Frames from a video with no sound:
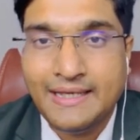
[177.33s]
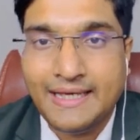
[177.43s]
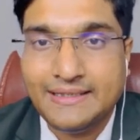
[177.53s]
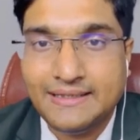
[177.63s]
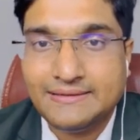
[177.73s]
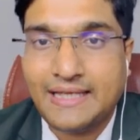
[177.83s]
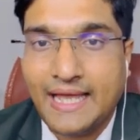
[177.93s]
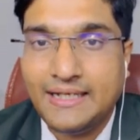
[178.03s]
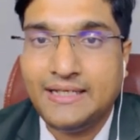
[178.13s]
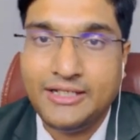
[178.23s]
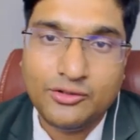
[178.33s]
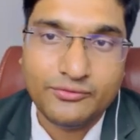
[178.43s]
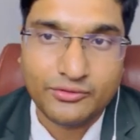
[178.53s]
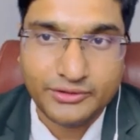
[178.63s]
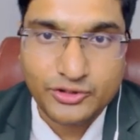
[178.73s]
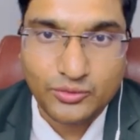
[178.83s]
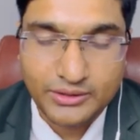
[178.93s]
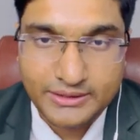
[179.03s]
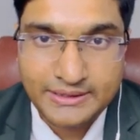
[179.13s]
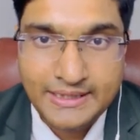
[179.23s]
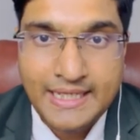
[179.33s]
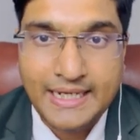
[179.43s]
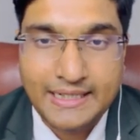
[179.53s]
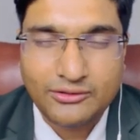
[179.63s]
and this can lead to frozen shoulder. It is